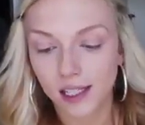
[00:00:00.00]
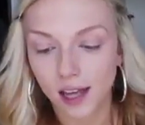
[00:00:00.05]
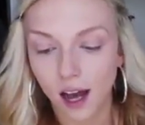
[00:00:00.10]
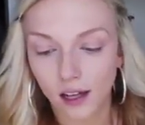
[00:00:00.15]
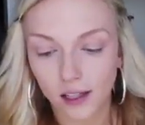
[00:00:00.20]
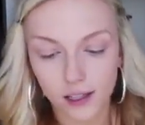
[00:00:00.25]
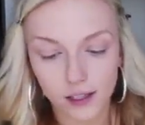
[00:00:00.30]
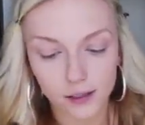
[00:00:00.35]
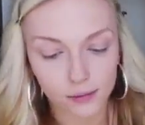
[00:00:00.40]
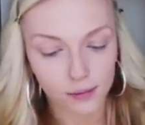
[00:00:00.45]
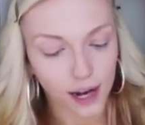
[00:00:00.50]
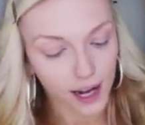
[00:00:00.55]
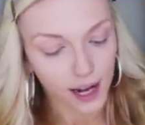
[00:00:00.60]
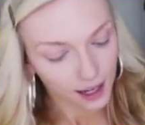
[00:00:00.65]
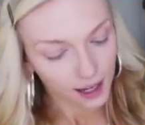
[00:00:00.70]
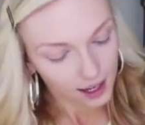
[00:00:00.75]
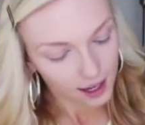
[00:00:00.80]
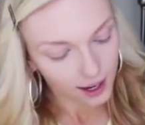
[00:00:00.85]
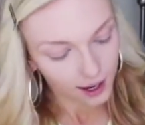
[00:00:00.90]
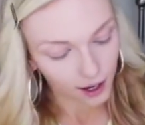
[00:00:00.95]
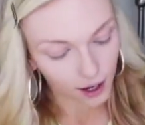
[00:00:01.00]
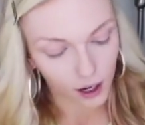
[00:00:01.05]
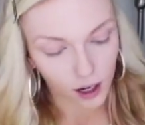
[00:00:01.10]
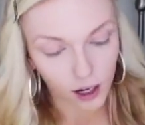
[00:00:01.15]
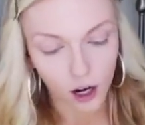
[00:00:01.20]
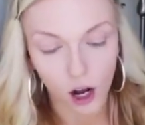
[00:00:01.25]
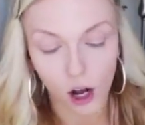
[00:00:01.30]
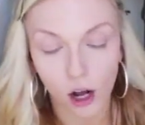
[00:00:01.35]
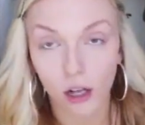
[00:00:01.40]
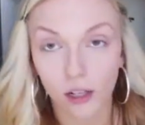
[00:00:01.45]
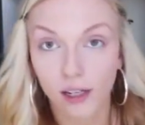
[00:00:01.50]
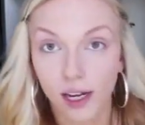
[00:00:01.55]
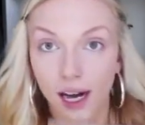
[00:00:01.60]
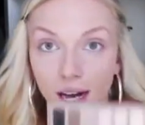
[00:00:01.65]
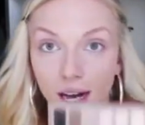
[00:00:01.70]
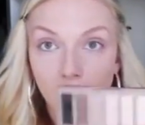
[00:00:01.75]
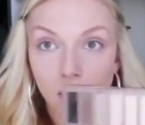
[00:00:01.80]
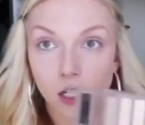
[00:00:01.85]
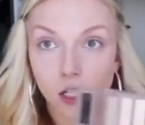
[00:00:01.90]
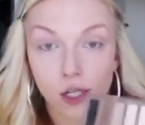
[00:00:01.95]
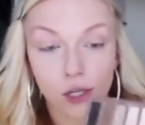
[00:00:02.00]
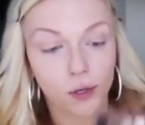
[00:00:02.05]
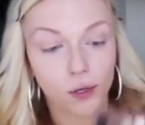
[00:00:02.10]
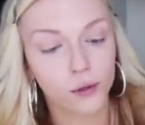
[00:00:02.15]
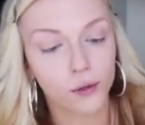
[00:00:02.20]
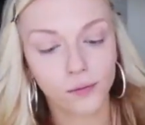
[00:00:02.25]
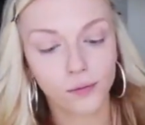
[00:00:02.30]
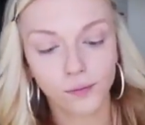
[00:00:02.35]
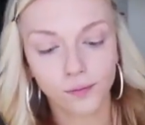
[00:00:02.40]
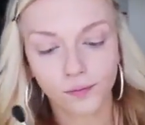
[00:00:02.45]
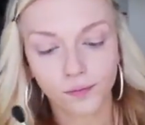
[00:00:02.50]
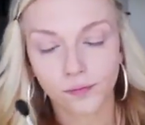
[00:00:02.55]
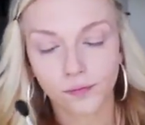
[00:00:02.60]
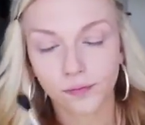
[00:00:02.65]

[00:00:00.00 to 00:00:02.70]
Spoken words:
this color right here called Naked 2.